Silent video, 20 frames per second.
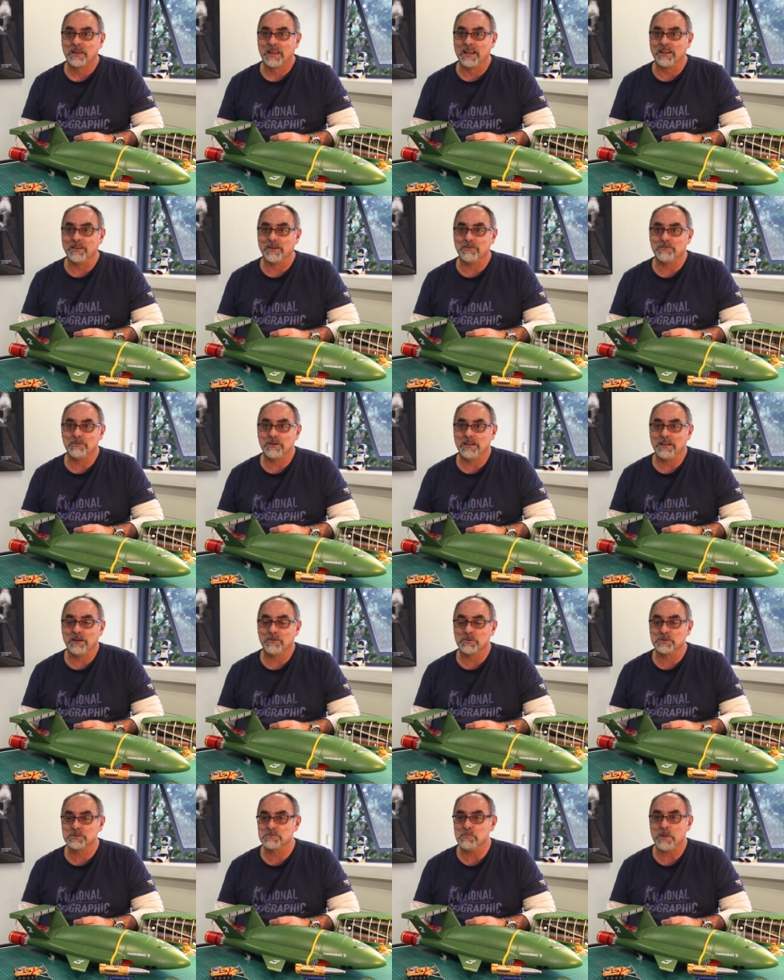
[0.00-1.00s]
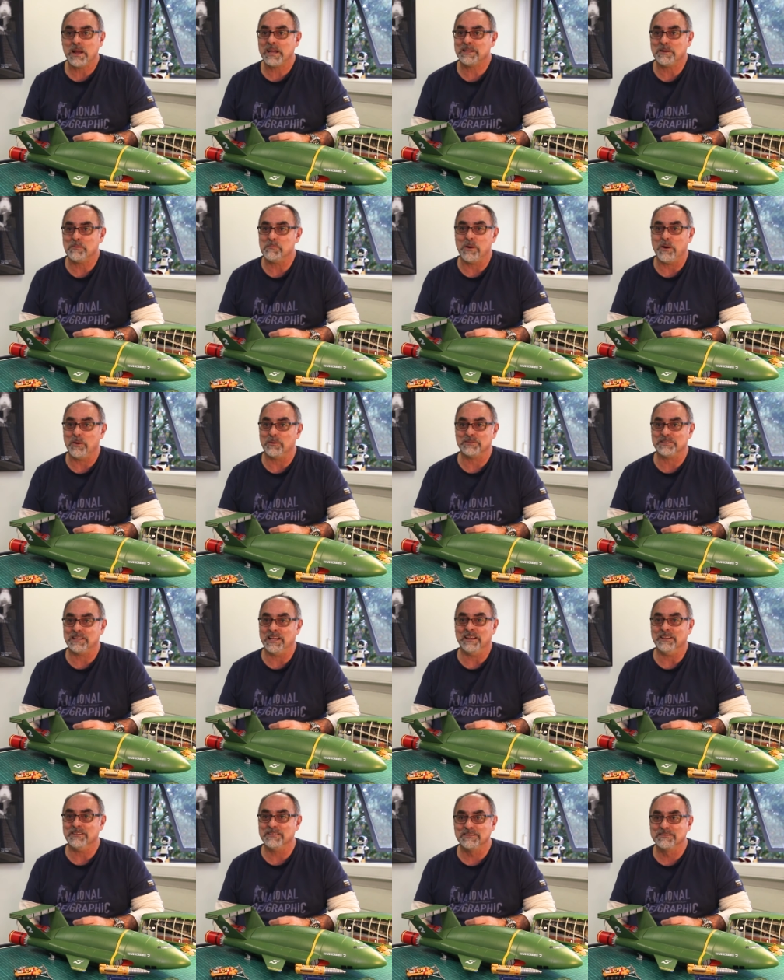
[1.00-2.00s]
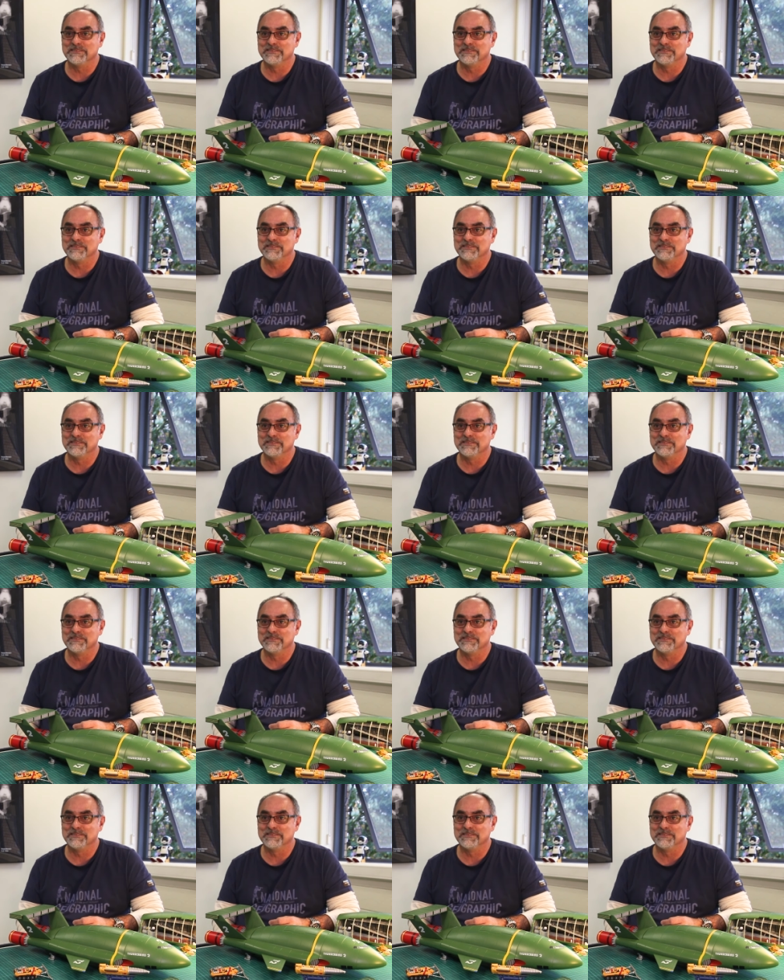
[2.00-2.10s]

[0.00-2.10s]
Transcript: And I really was mad about that.